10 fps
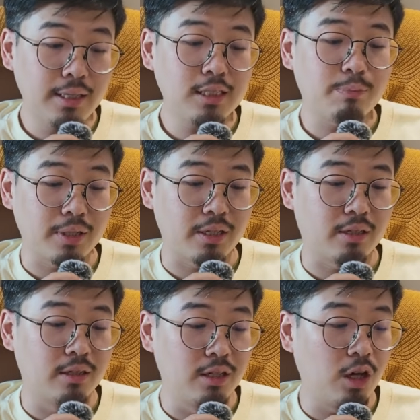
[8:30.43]
is
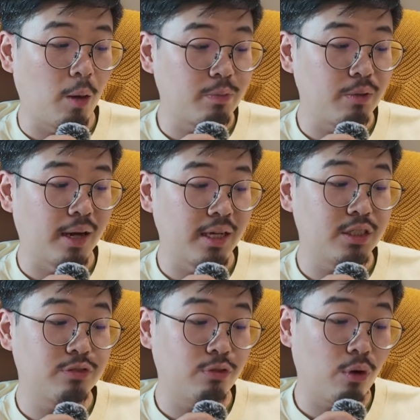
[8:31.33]
particularly
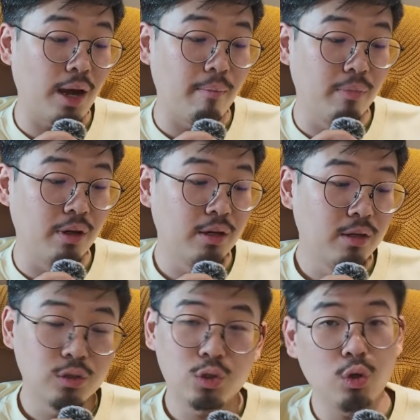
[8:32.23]
optimized for Amber,
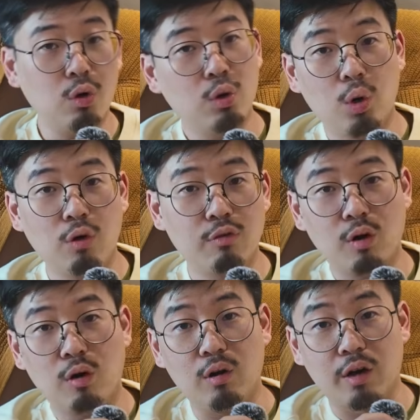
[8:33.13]
so
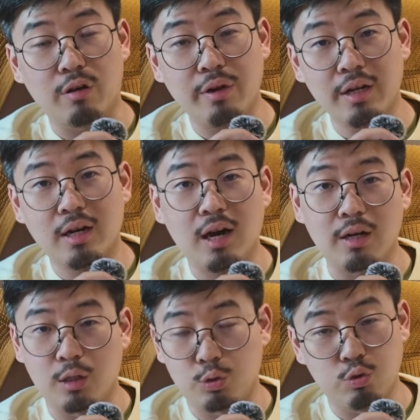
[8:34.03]
overall a great
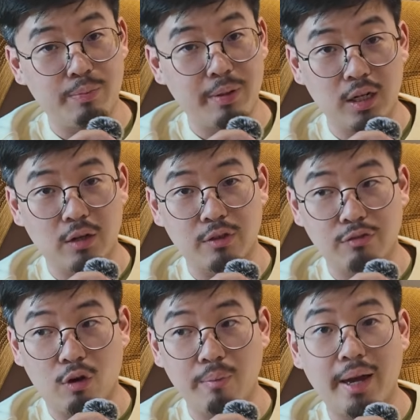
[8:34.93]
card, a true pillar of the
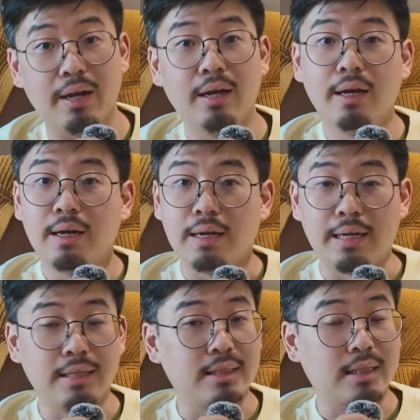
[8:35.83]
format,
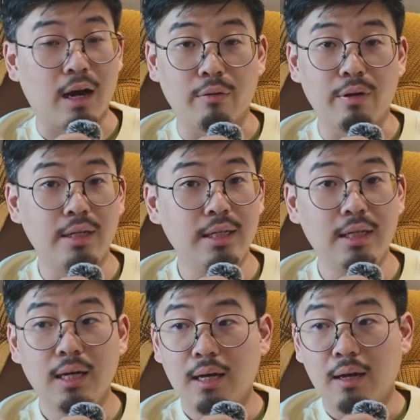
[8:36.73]
is
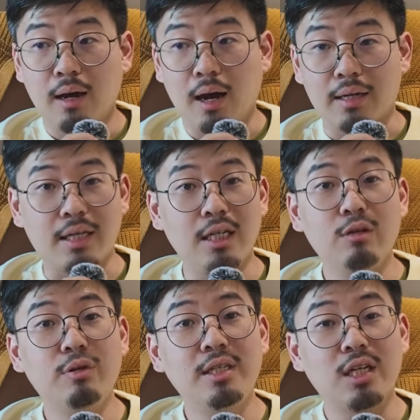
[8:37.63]
currently a
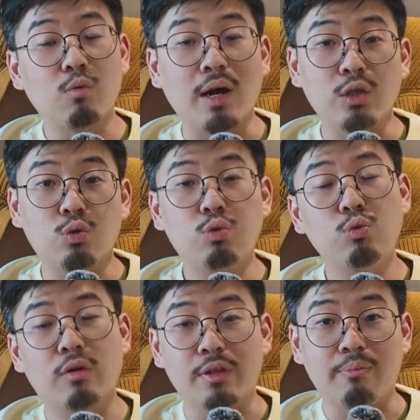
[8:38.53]
key reason why
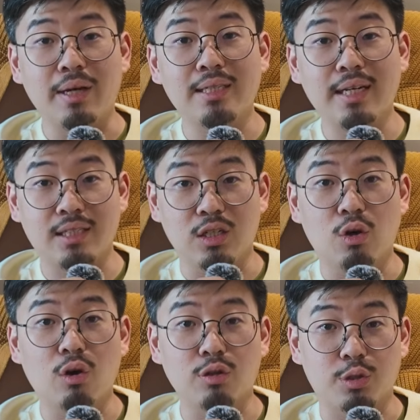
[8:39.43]
2 of the best decks in
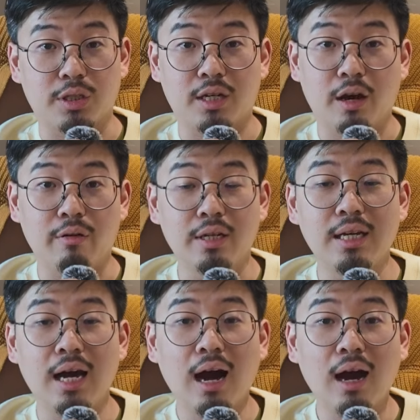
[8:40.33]
Core Constructed
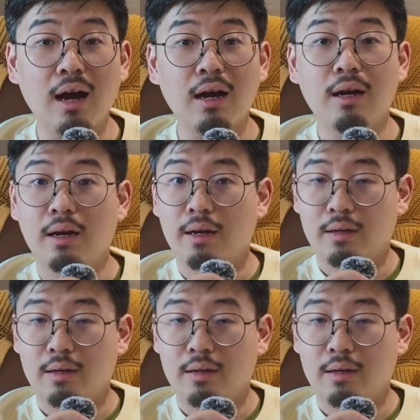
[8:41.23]
currently are